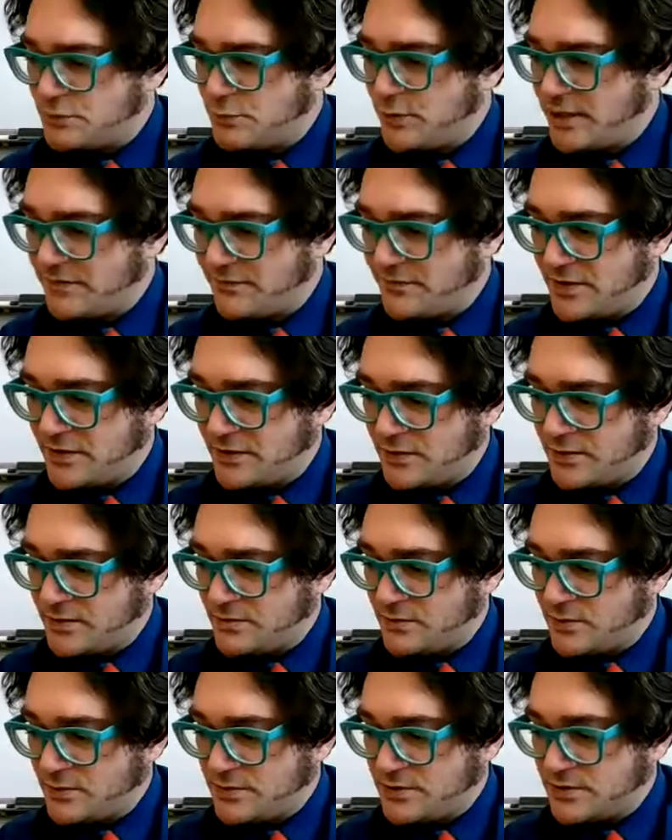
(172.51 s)
We'll
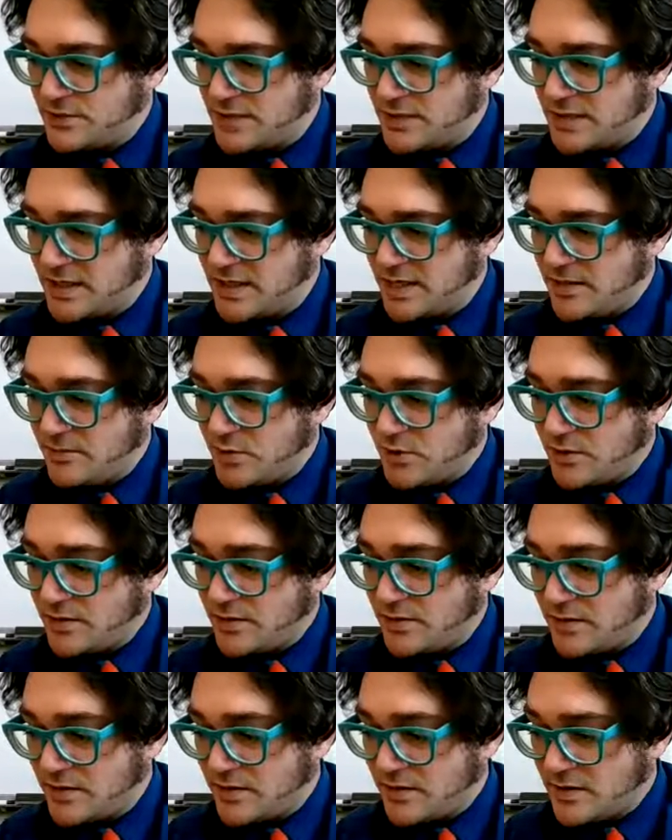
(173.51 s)
do the
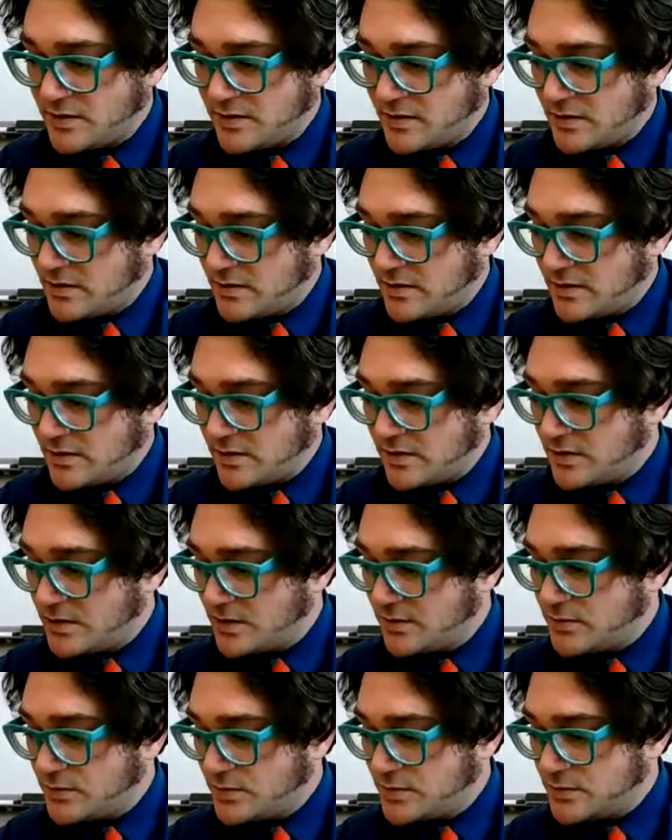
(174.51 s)
labor,
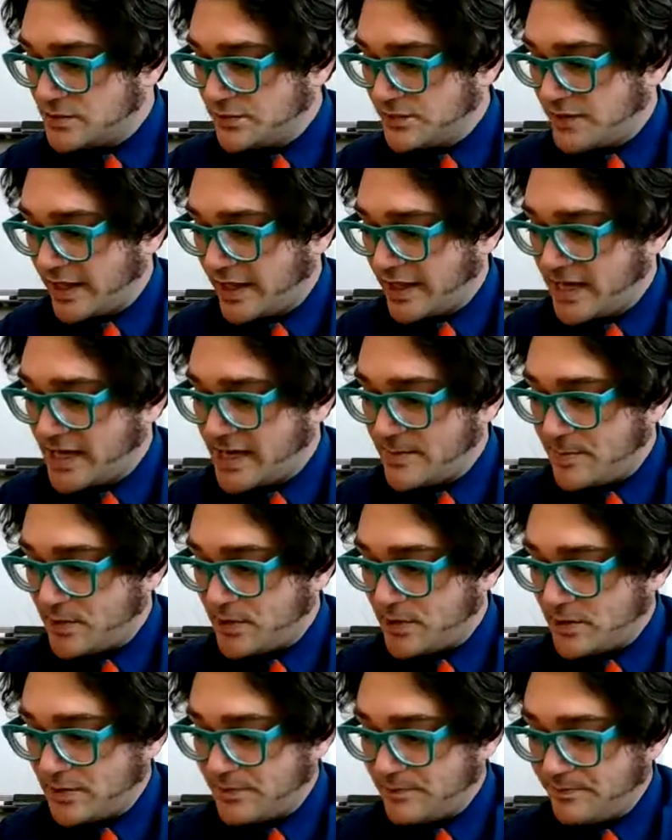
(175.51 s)
and we'll do the
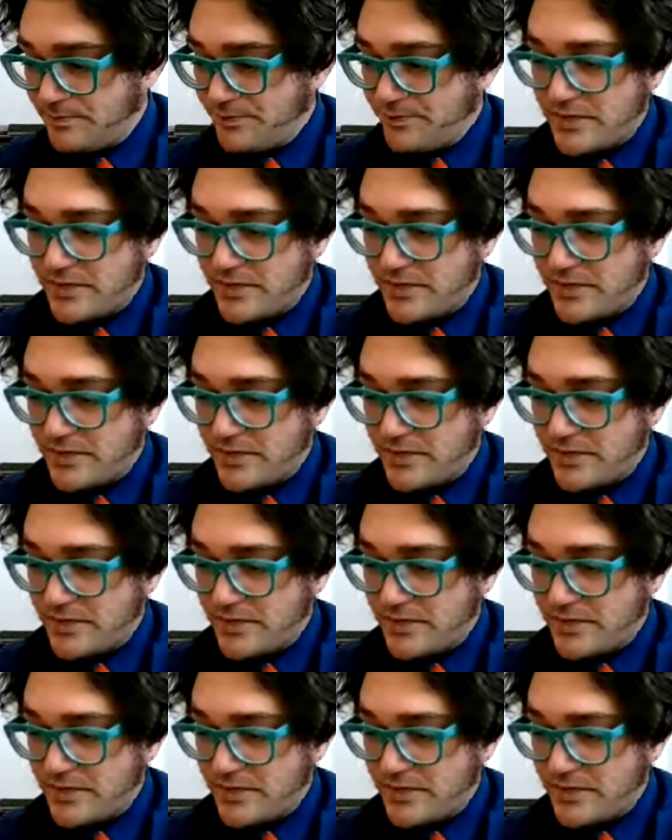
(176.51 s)
capital.